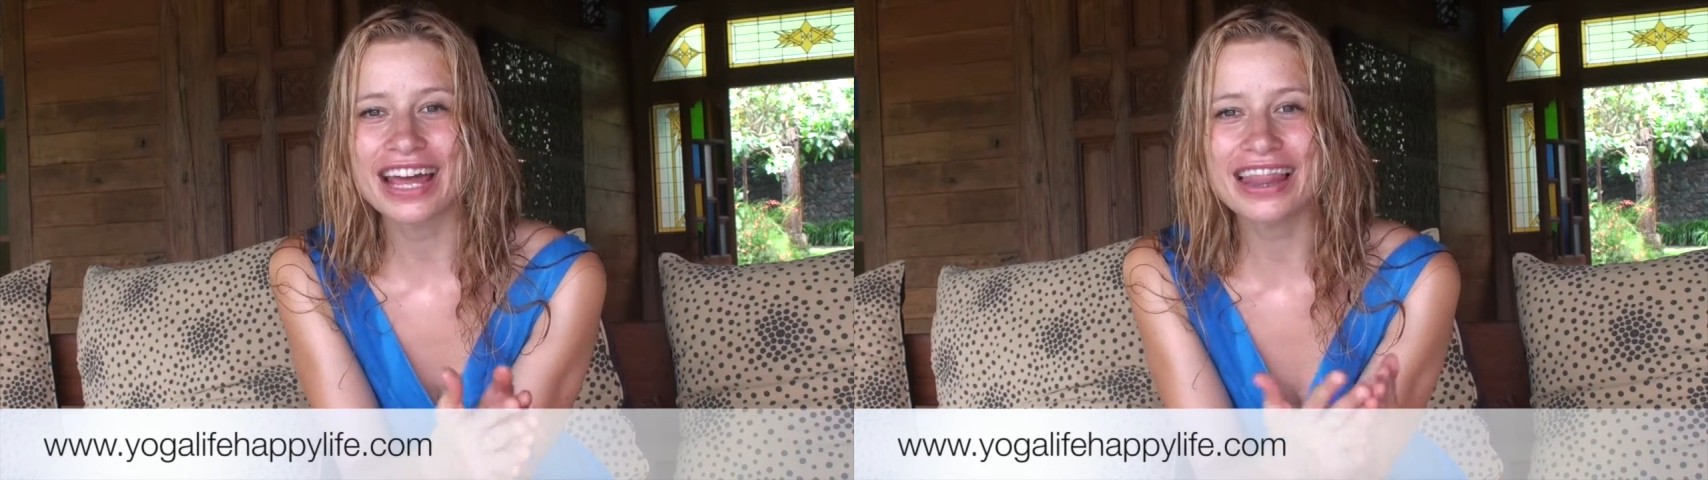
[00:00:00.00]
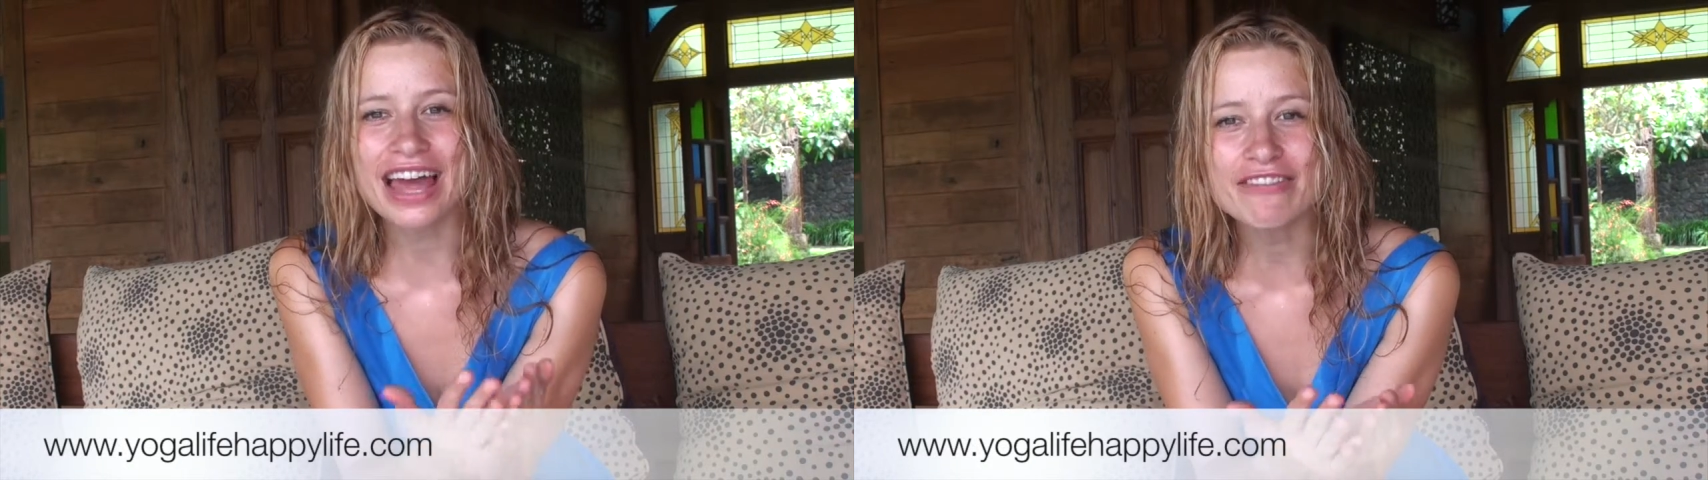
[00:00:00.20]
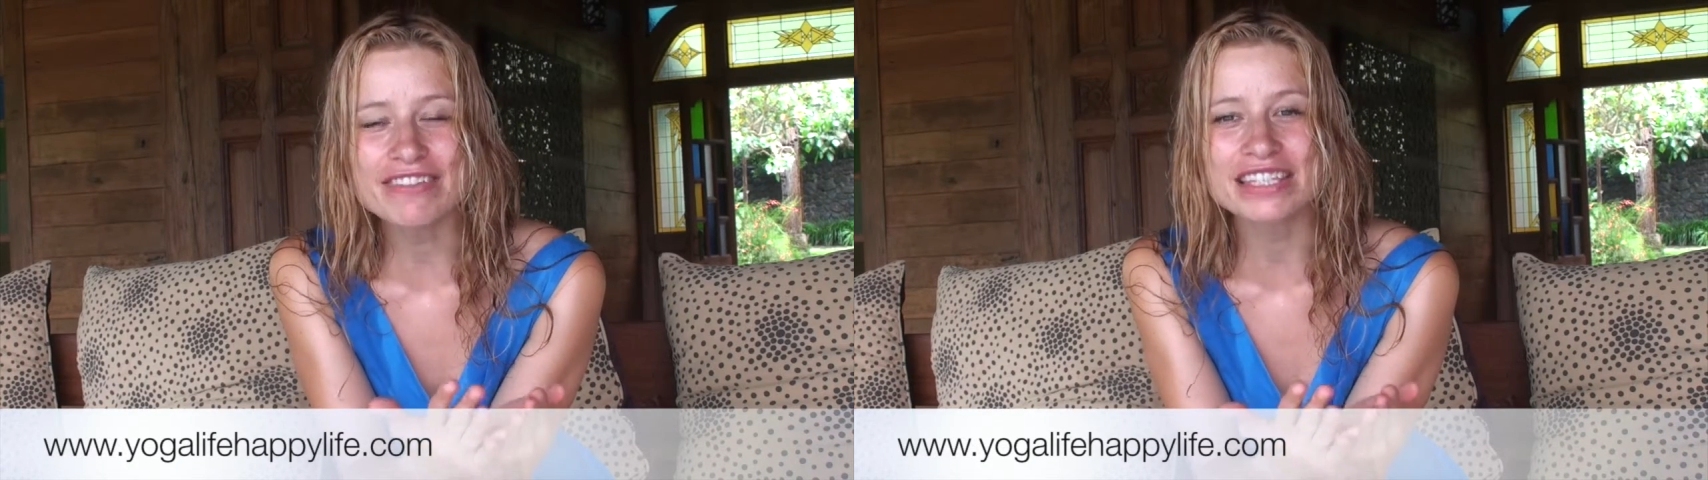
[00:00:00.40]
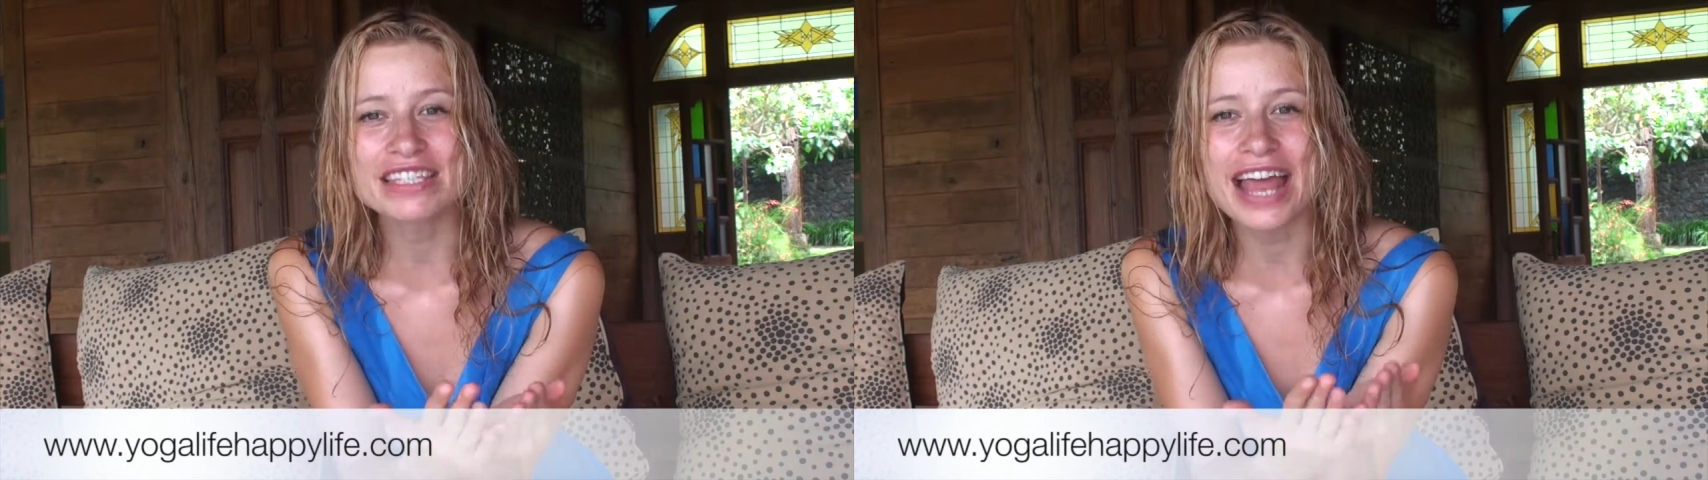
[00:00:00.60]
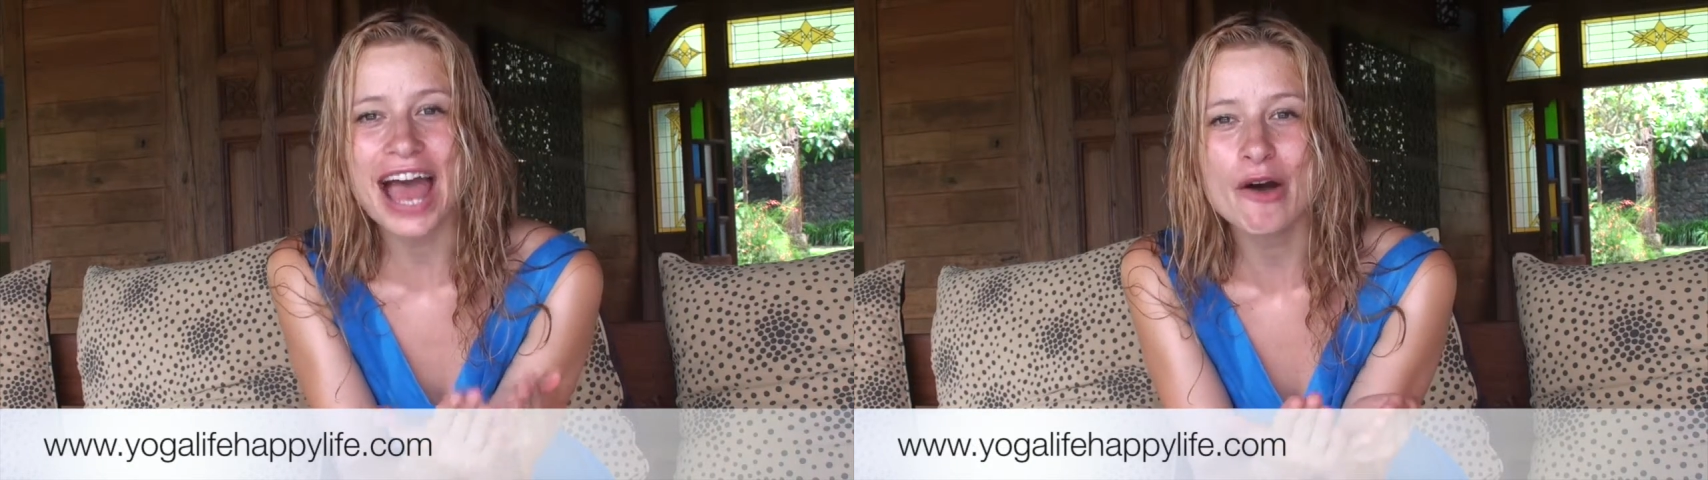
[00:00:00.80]
Life is
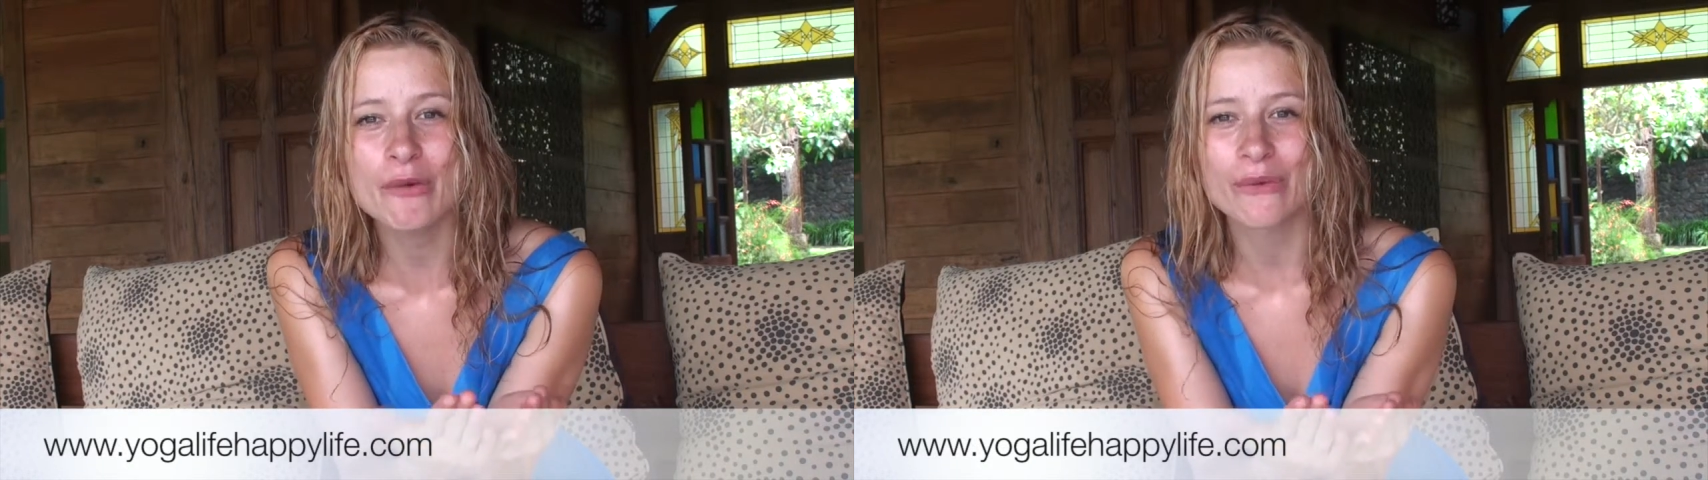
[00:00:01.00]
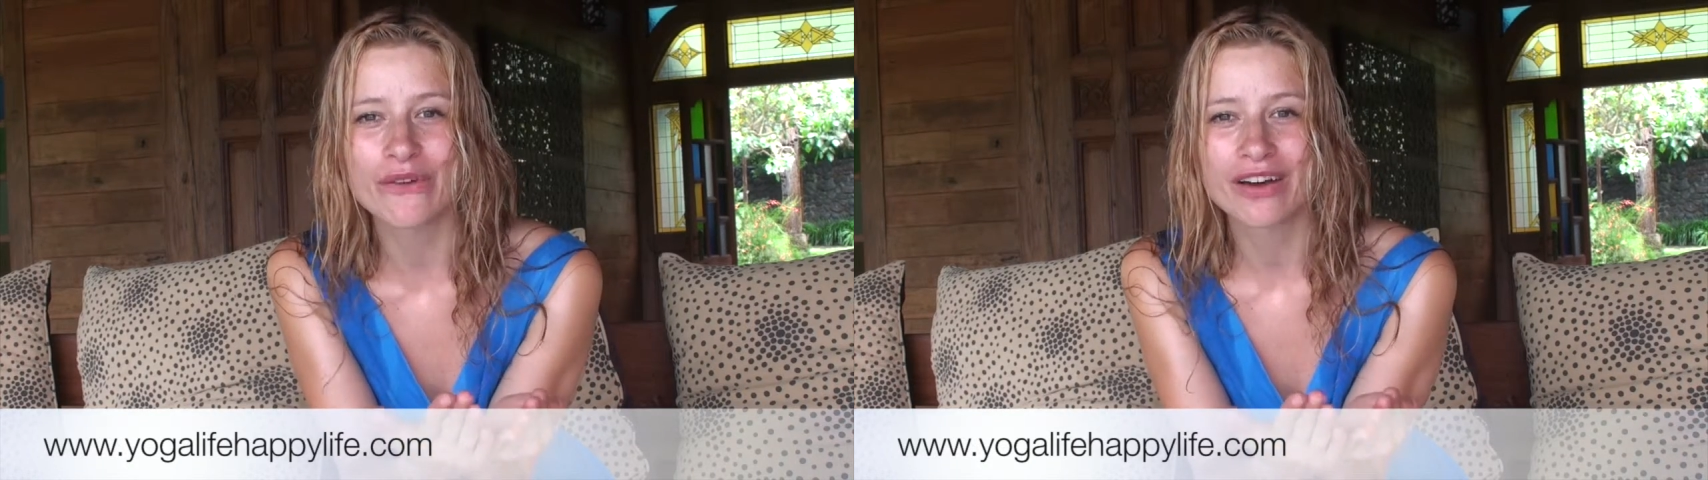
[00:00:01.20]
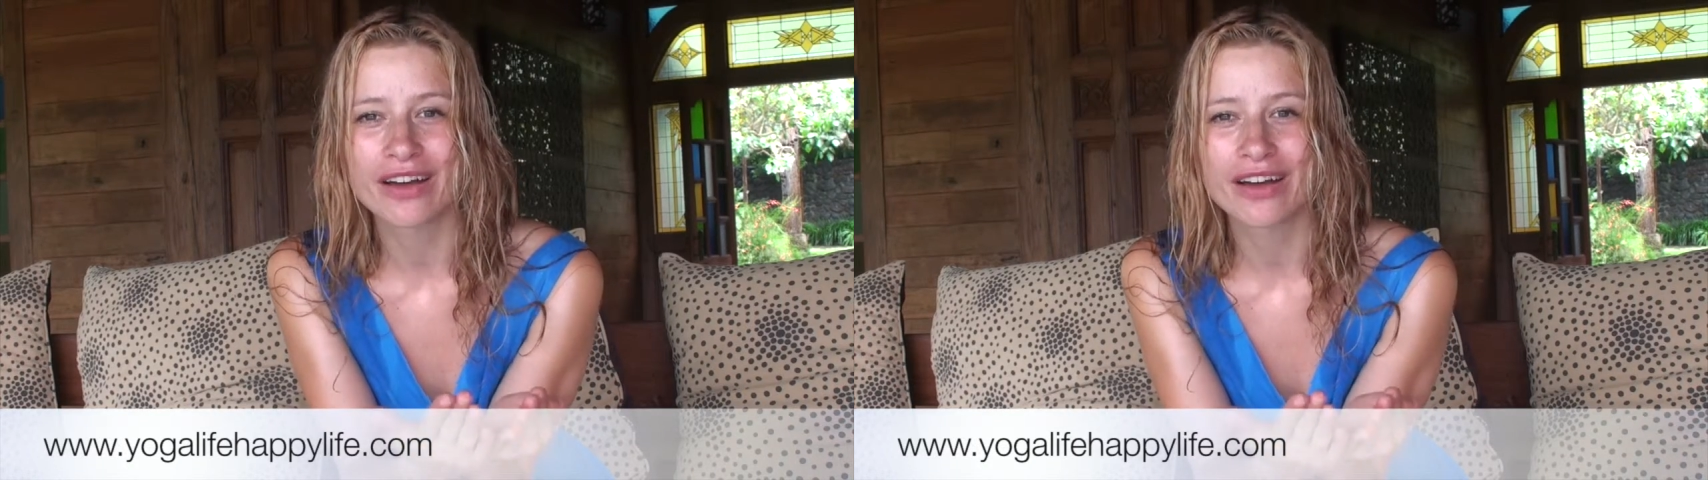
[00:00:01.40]
now.